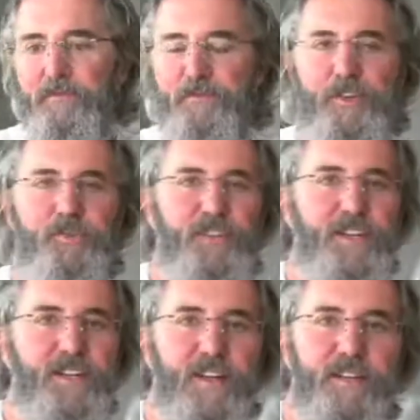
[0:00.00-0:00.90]

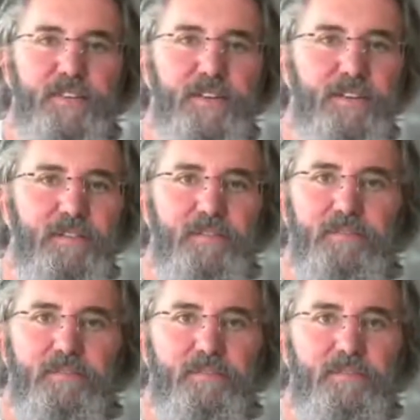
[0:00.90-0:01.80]

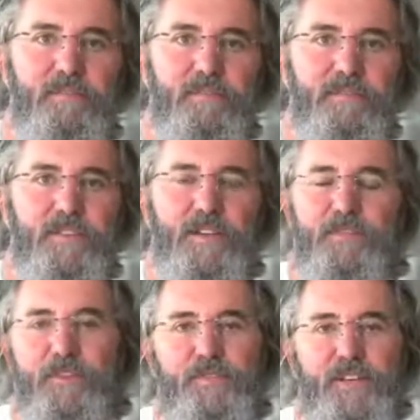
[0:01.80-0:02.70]

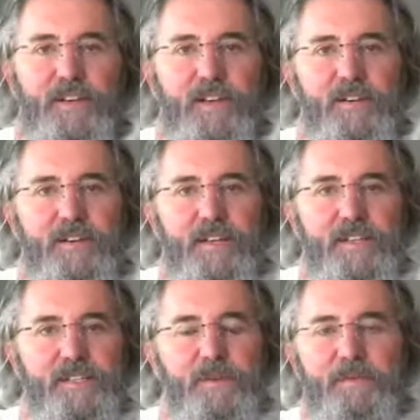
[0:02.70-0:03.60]
1,500
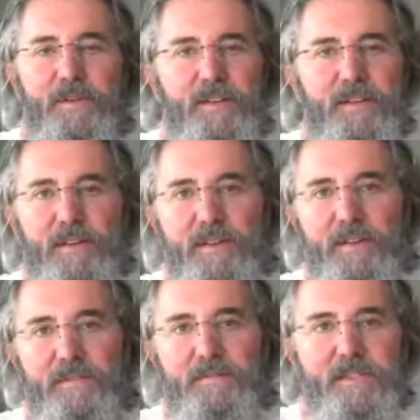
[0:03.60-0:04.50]
days, maybe
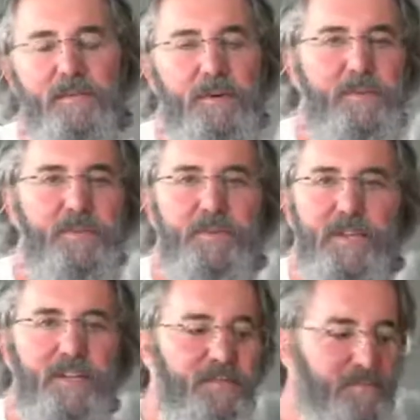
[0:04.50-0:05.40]
somewhere
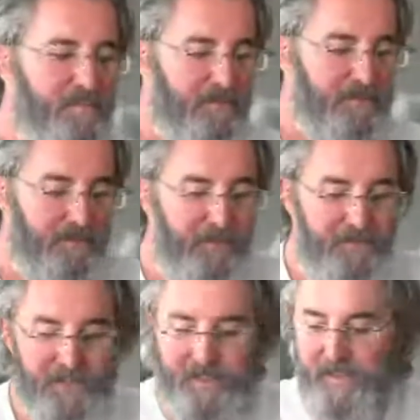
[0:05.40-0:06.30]
between
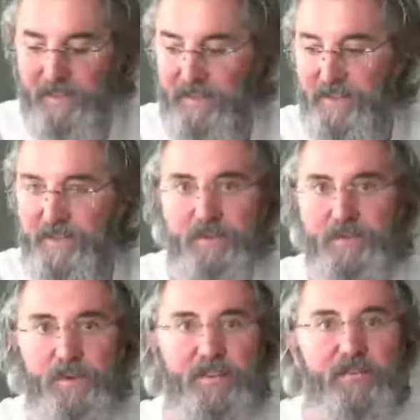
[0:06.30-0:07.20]
1,500 and
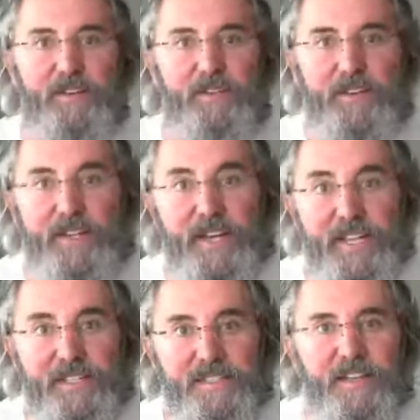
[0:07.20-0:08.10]
2,500
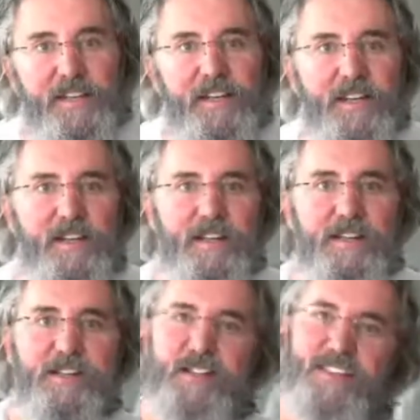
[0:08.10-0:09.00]
days.
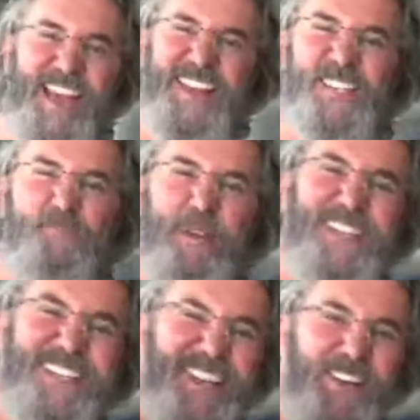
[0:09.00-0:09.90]
That is my
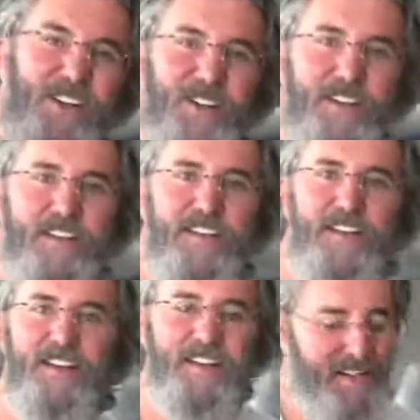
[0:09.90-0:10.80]
deal.
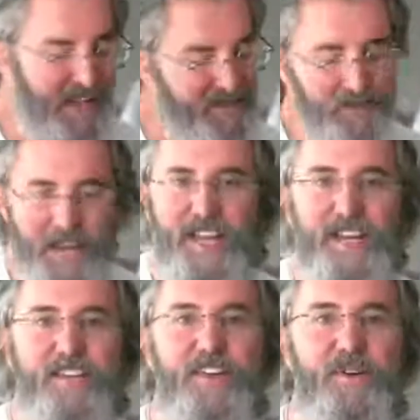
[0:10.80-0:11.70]
And that's what I got
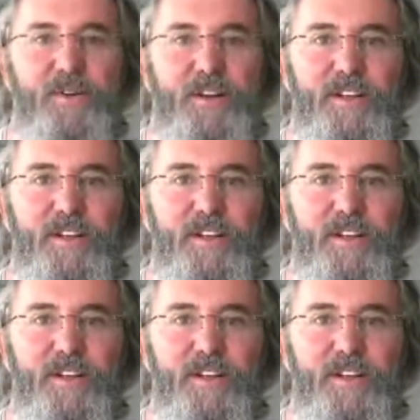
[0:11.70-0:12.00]
to do.